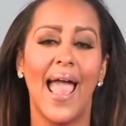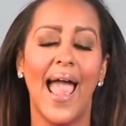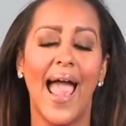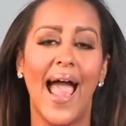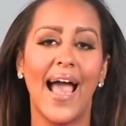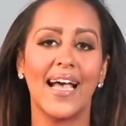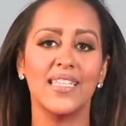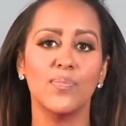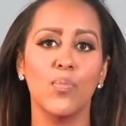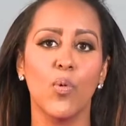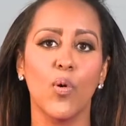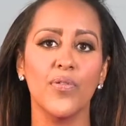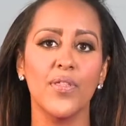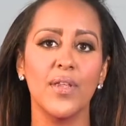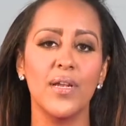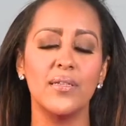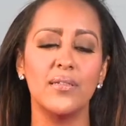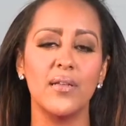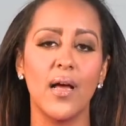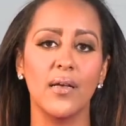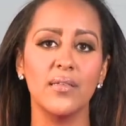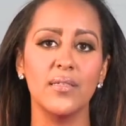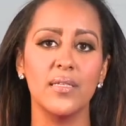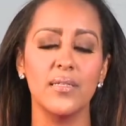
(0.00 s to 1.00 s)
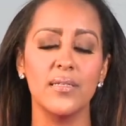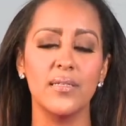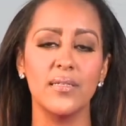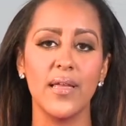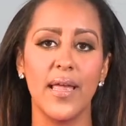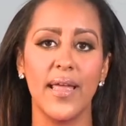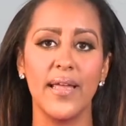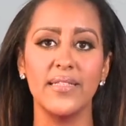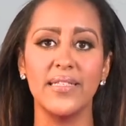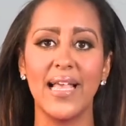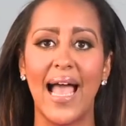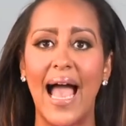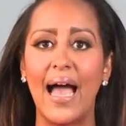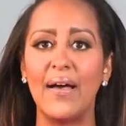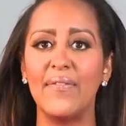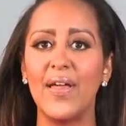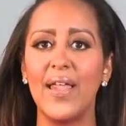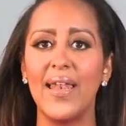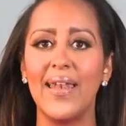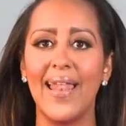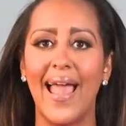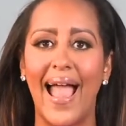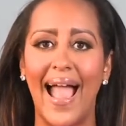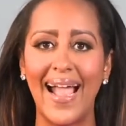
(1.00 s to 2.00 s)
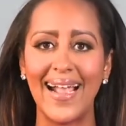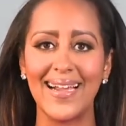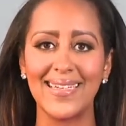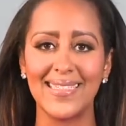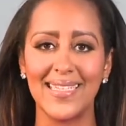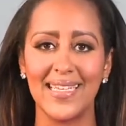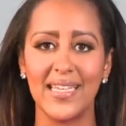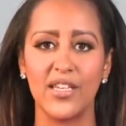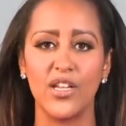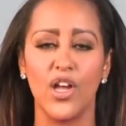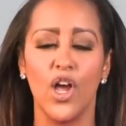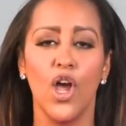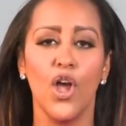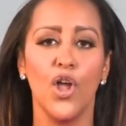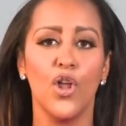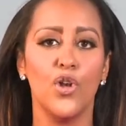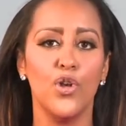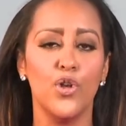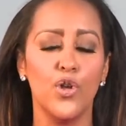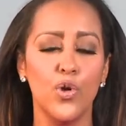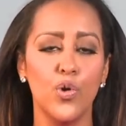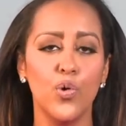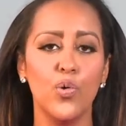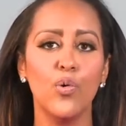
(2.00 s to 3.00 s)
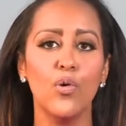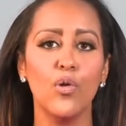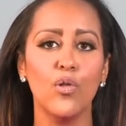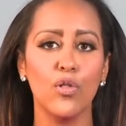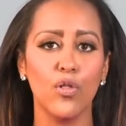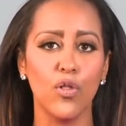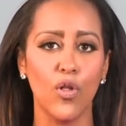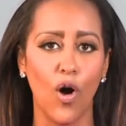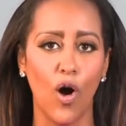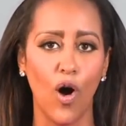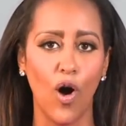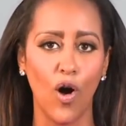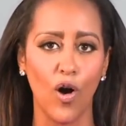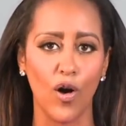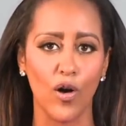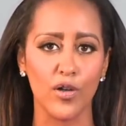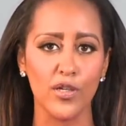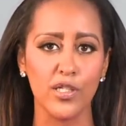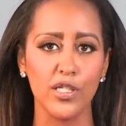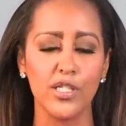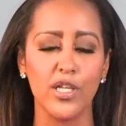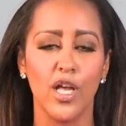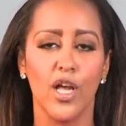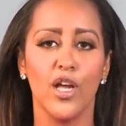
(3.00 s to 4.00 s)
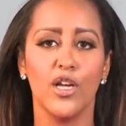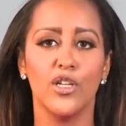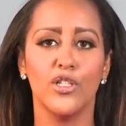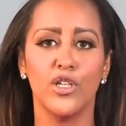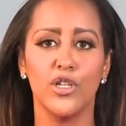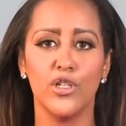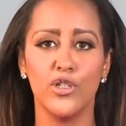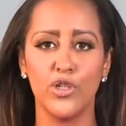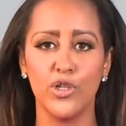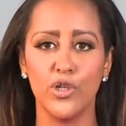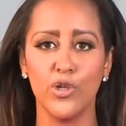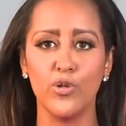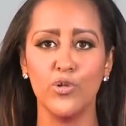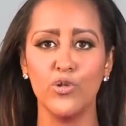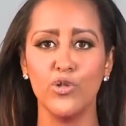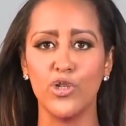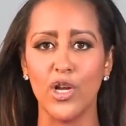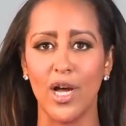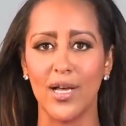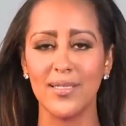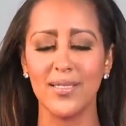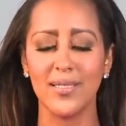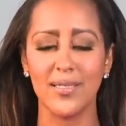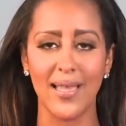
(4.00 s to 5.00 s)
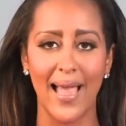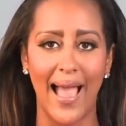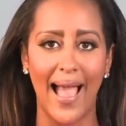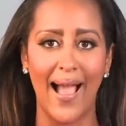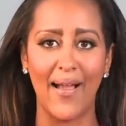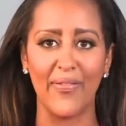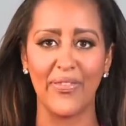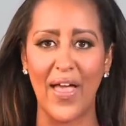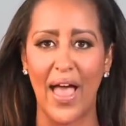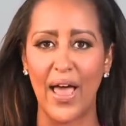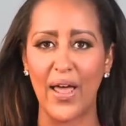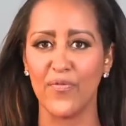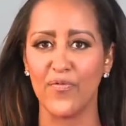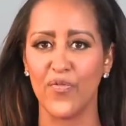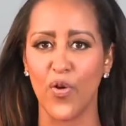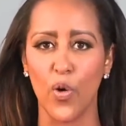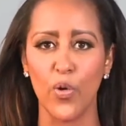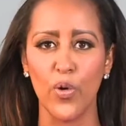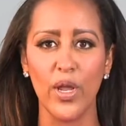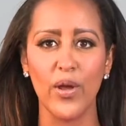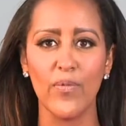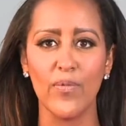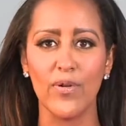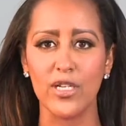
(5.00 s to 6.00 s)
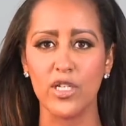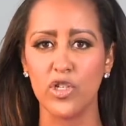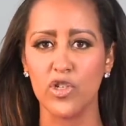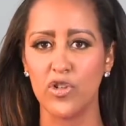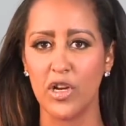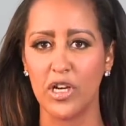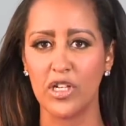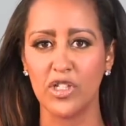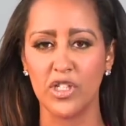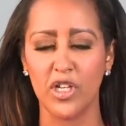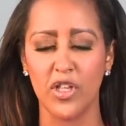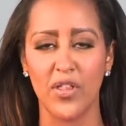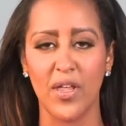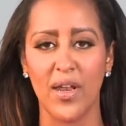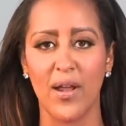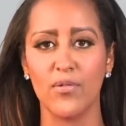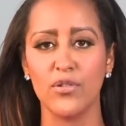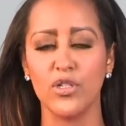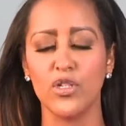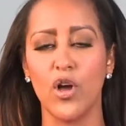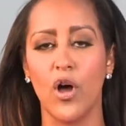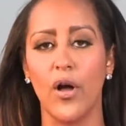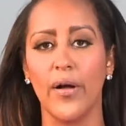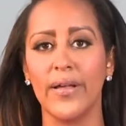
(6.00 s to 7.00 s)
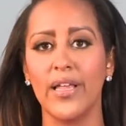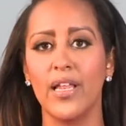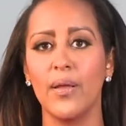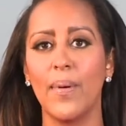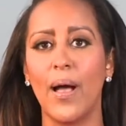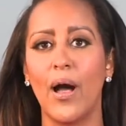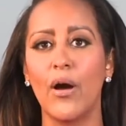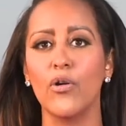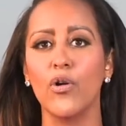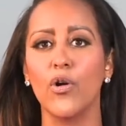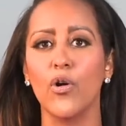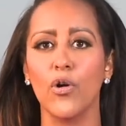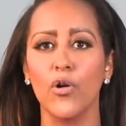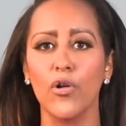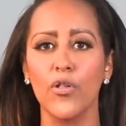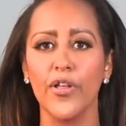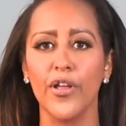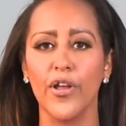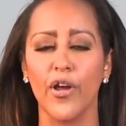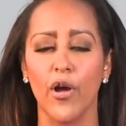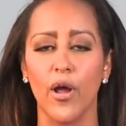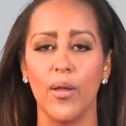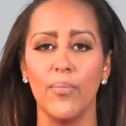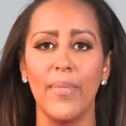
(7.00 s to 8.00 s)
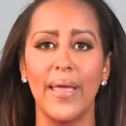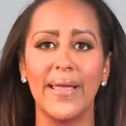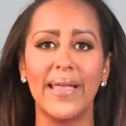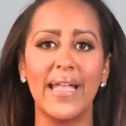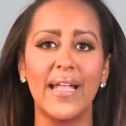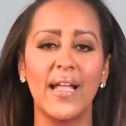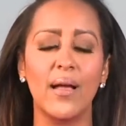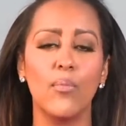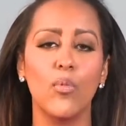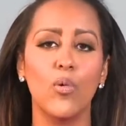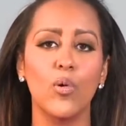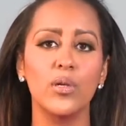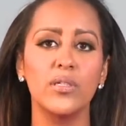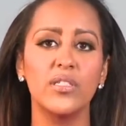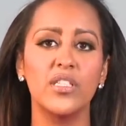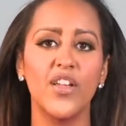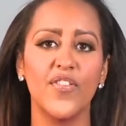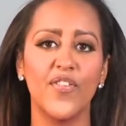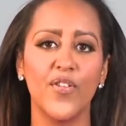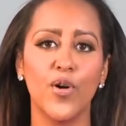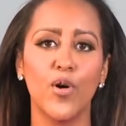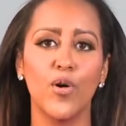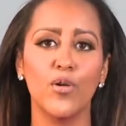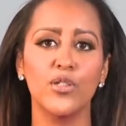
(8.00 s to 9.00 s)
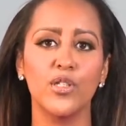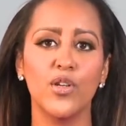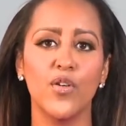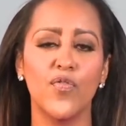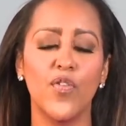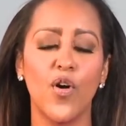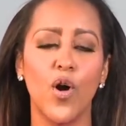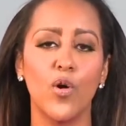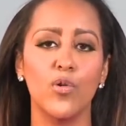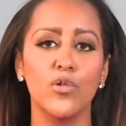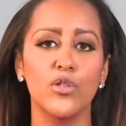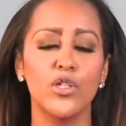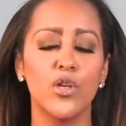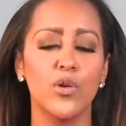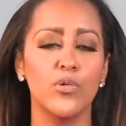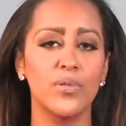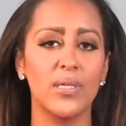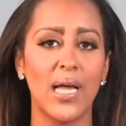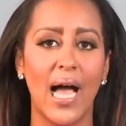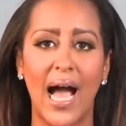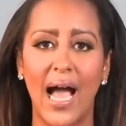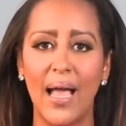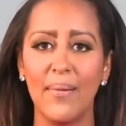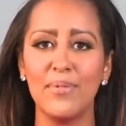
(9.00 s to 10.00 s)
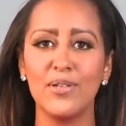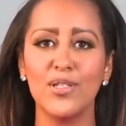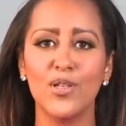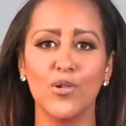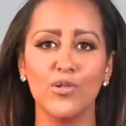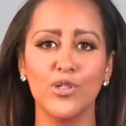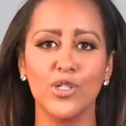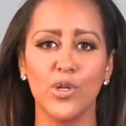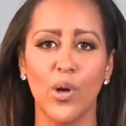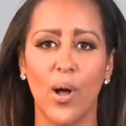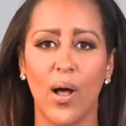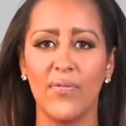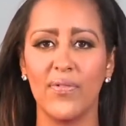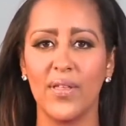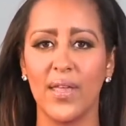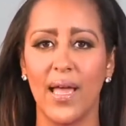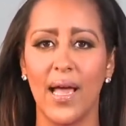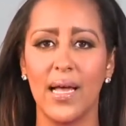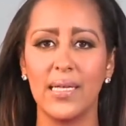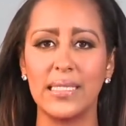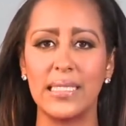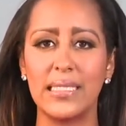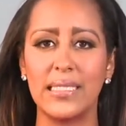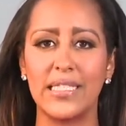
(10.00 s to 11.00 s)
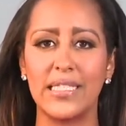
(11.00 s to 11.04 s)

as more than a dozen states have enacted new laws to to do just that, that voting restriction that I was talking about earlier and making it more difficult to vote. So time is also of the essence